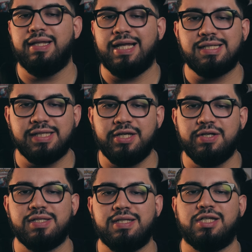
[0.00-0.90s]
And lastly,
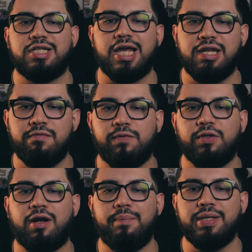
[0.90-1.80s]
here's the shiny
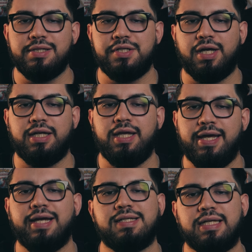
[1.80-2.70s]
full art Pidgeot EX.